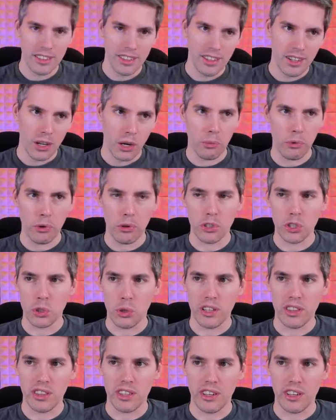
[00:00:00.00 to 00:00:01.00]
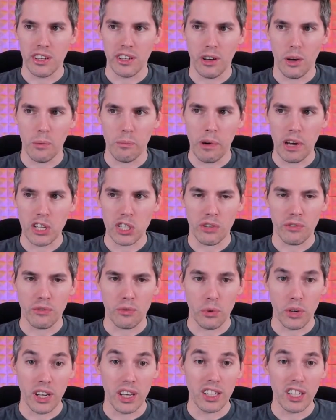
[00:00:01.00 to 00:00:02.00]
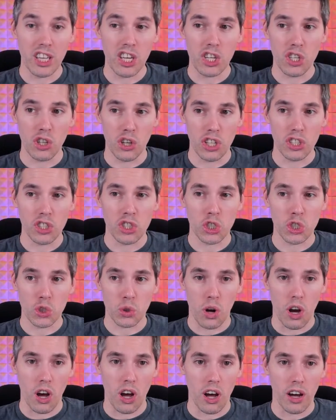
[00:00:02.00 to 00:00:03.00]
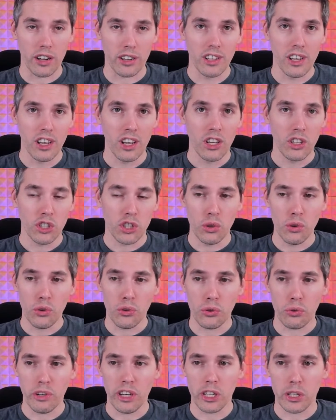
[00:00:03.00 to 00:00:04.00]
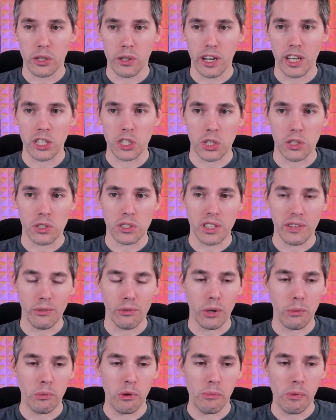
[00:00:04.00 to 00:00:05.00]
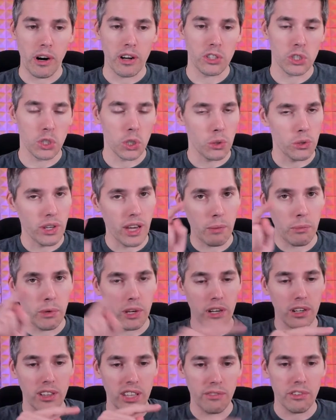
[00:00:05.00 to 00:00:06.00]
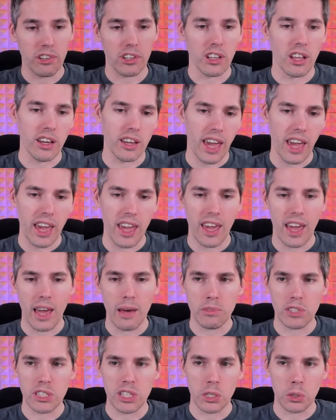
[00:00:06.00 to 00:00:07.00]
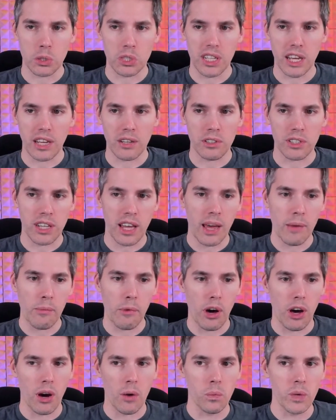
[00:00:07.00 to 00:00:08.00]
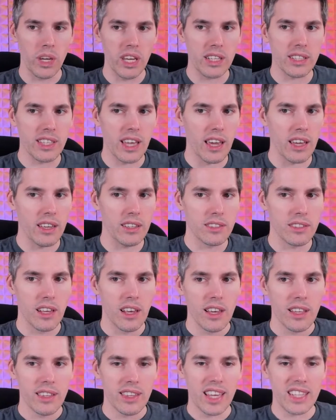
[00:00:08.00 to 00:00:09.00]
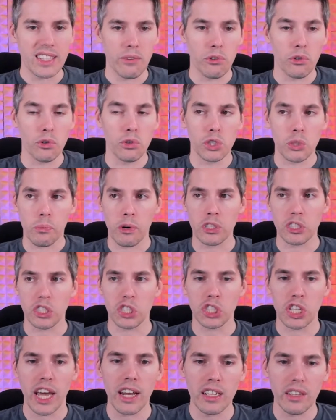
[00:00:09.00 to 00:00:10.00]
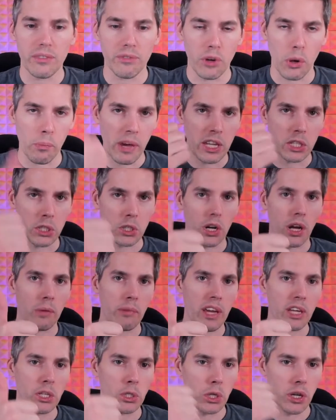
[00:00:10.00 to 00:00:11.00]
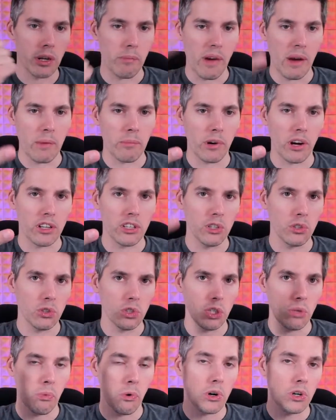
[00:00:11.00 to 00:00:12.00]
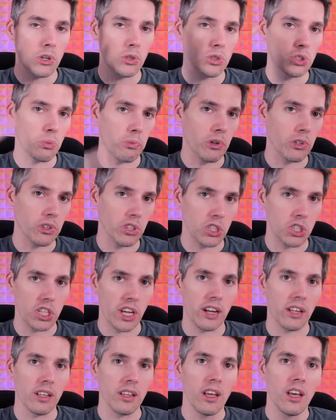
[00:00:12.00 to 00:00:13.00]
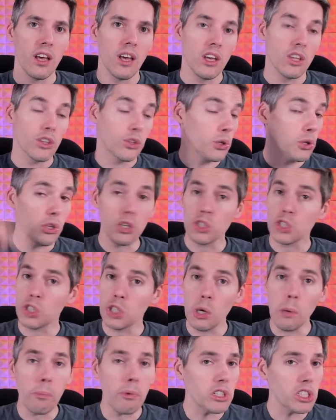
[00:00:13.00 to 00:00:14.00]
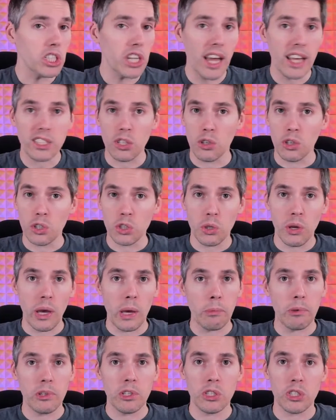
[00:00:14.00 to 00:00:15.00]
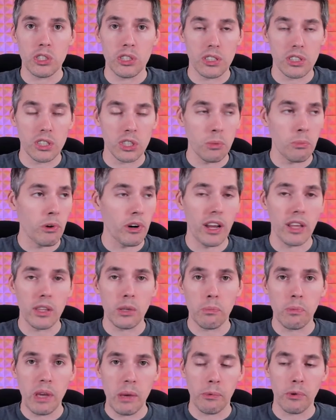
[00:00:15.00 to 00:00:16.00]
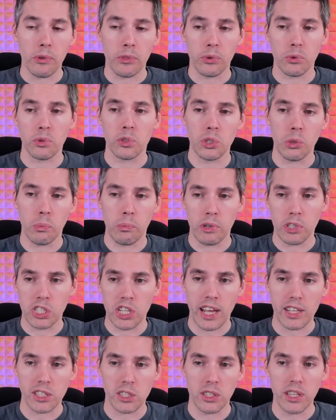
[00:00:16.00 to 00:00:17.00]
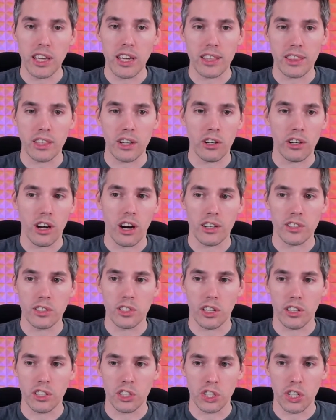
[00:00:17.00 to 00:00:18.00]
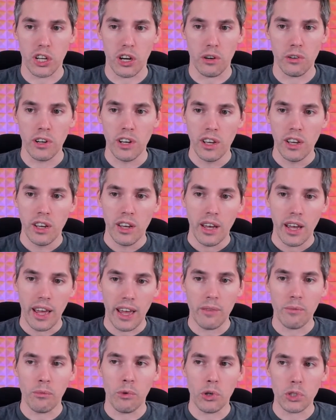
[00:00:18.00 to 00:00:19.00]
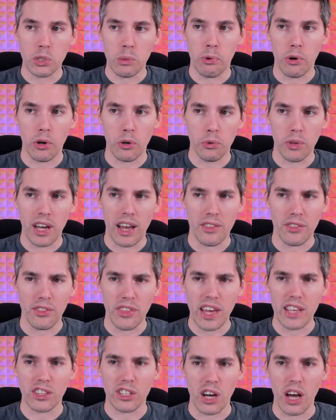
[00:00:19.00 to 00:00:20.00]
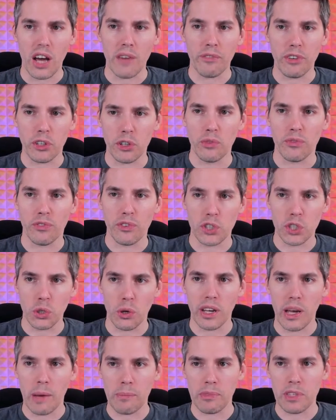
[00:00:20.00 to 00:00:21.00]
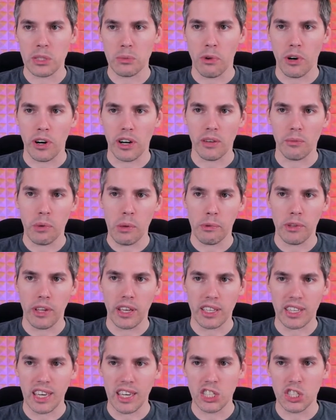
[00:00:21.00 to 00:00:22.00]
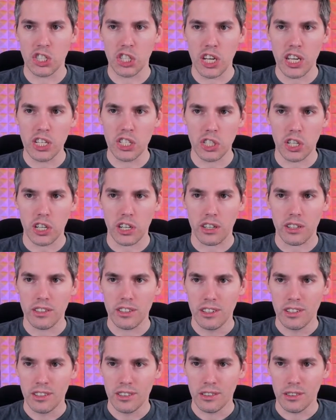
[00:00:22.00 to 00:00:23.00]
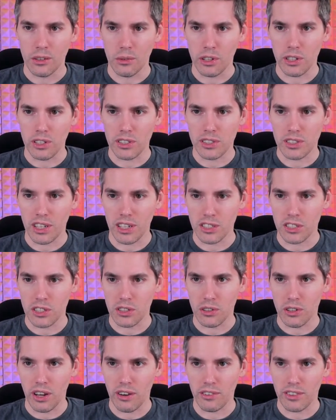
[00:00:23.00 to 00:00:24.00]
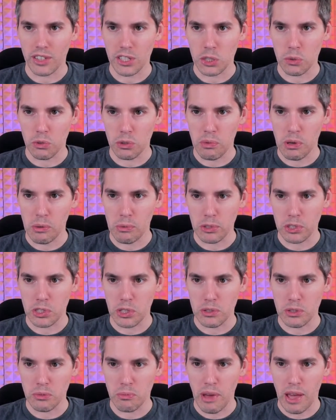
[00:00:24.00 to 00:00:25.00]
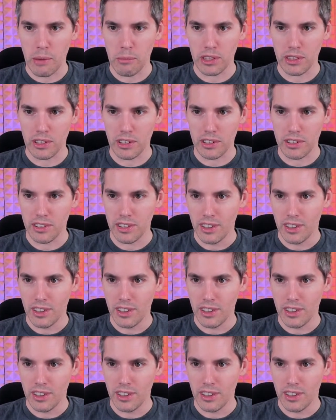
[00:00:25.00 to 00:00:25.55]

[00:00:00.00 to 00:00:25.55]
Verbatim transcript: Hope you enjoyed the a bunch of really good, strong two, three creatures. And if you want to be part of the show, you got to be here eleven o'clock a m Central Standard Time on weekdays. Thanks everyone who supports the channel. If you're a patron on Patreon, a member on YouTube, or you support the channel through your Super Chats, and also helping to support other people through Super Chats so they get their cards on the show. And most importantly, we got to thank the coffee crew for showing up this morning. People like King Ginger. Oh, where is King Ginger? This is where people start spamming their,